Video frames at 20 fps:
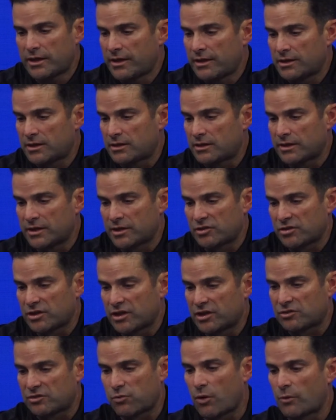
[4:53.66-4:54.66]
Yeah,
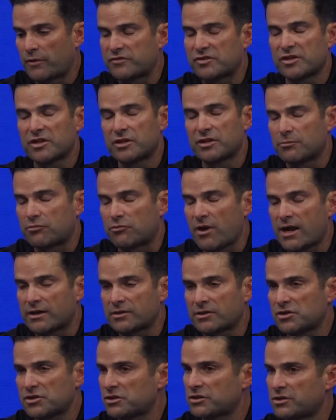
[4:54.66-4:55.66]
it's what we've seen in
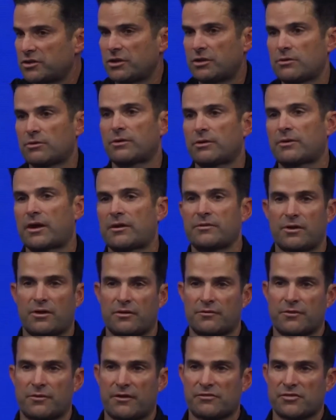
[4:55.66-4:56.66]
practice. You
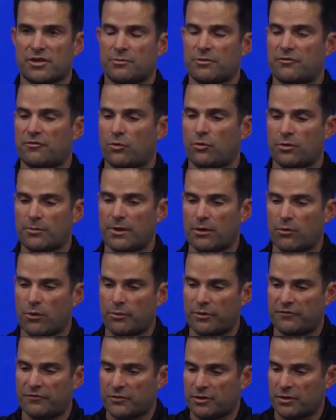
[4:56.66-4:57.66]
know, I've said before about what
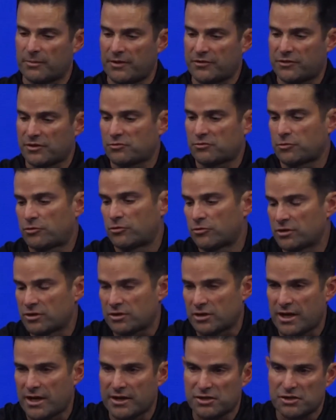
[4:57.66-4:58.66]
we feel about this recruiting
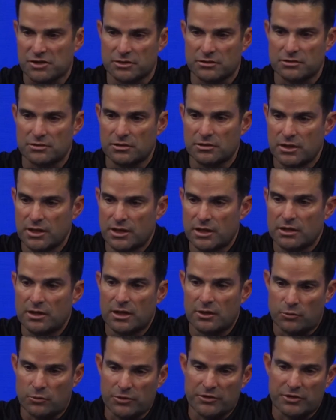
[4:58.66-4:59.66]
class and
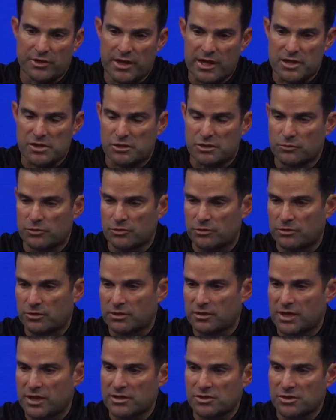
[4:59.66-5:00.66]
really the last two recruiting
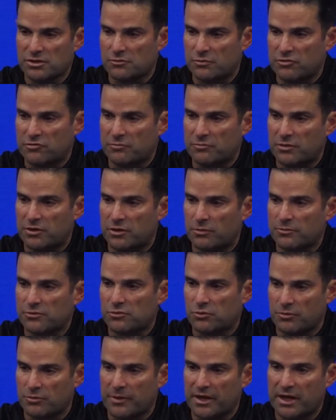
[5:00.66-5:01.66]
classes, which, you know,
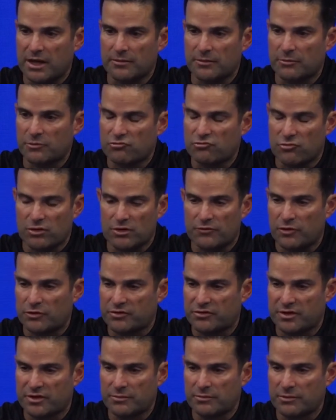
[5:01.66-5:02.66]
sort of make up the majority of our
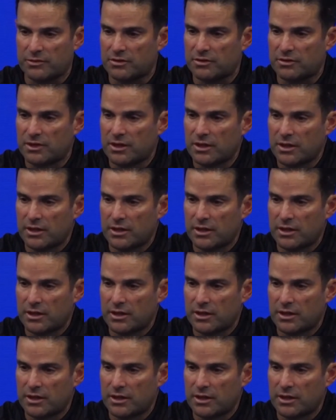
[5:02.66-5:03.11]
team. And